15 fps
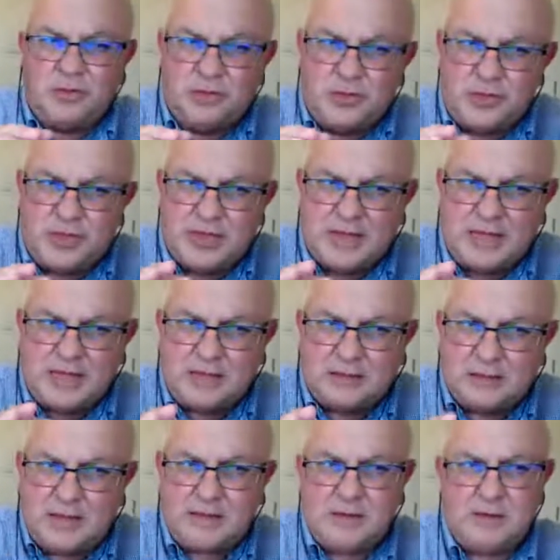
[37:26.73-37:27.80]
the
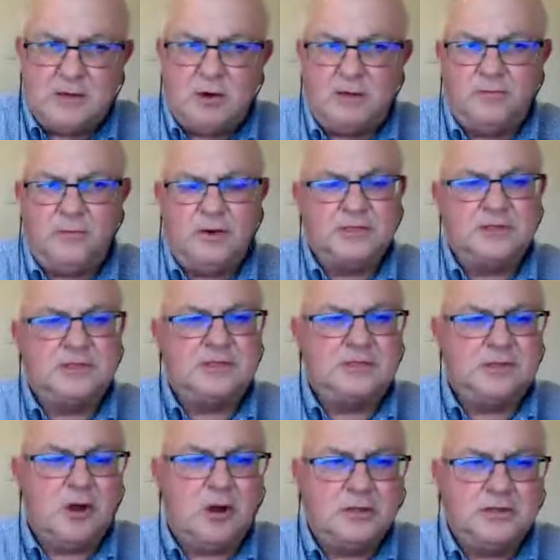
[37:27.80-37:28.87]
London conference
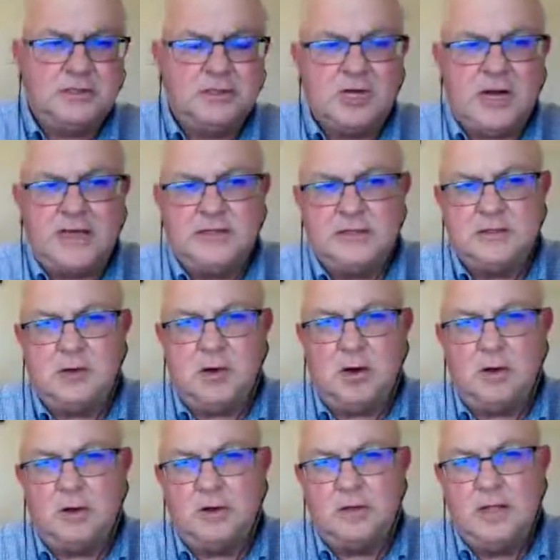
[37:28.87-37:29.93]
concentrated
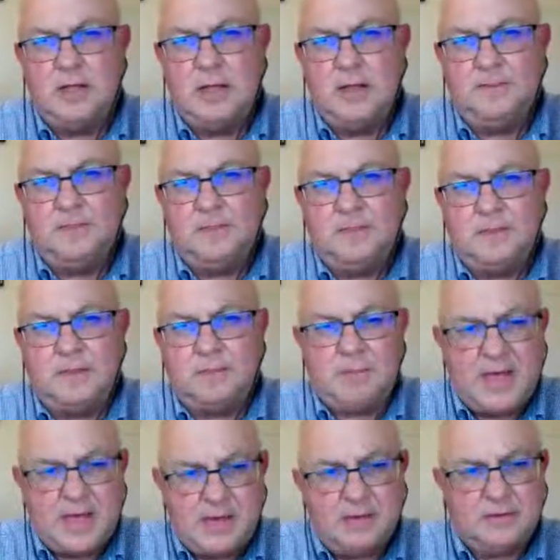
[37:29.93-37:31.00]
on the
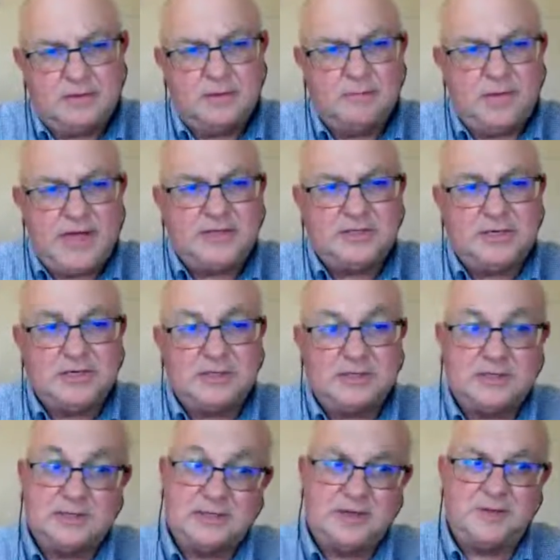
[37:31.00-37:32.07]
power of the badging
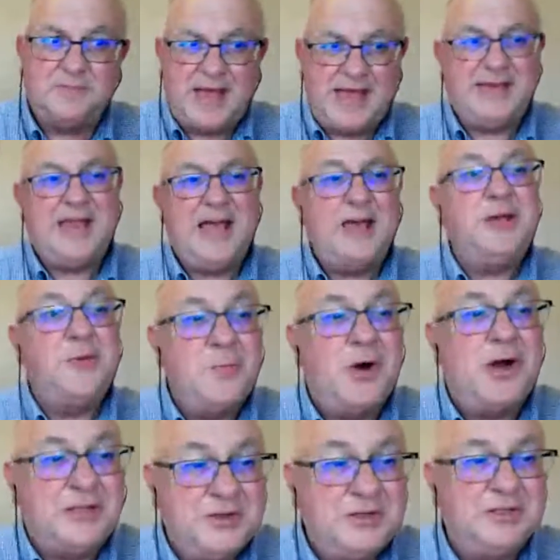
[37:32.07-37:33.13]
system and how you
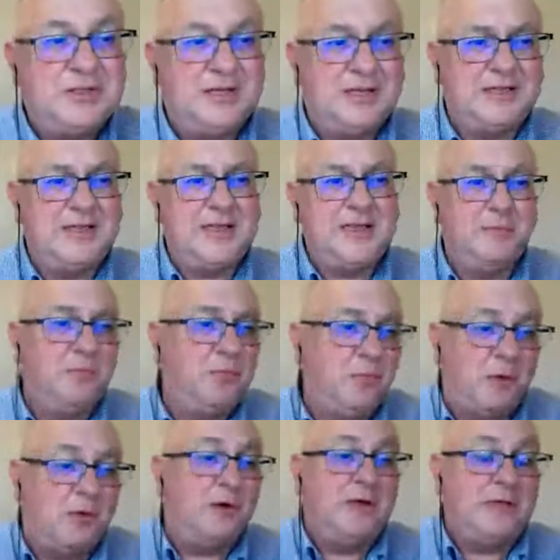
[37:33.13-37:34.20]
might use it in
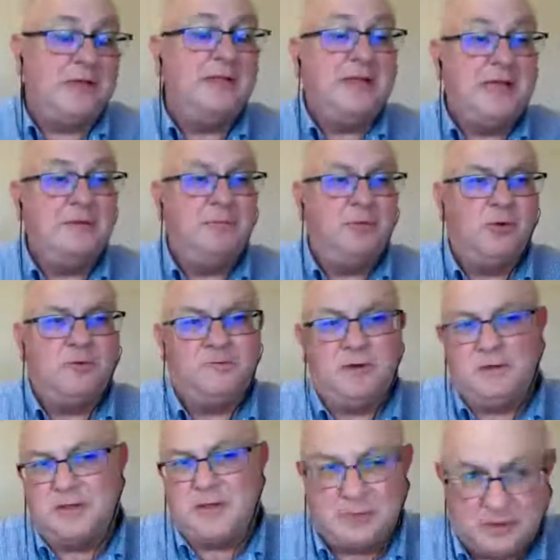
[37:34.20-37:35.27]
the
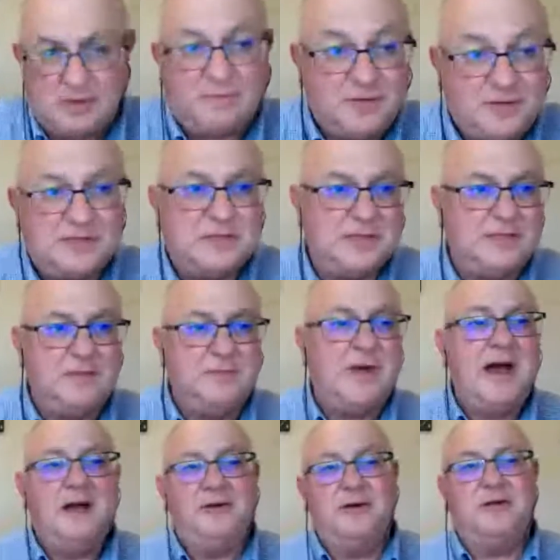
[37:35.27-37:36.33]
ePortfolio. And obviously the
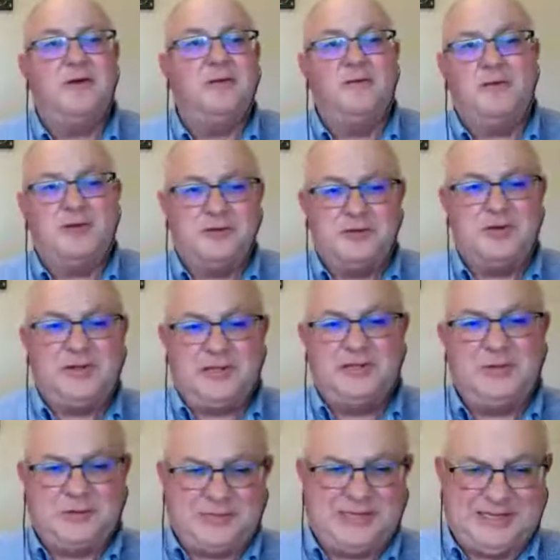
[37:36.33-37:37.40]
Mahara conference really
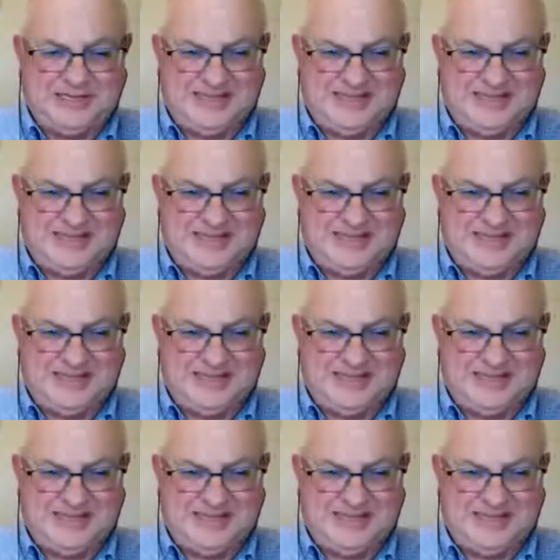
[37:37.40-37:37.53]
looked at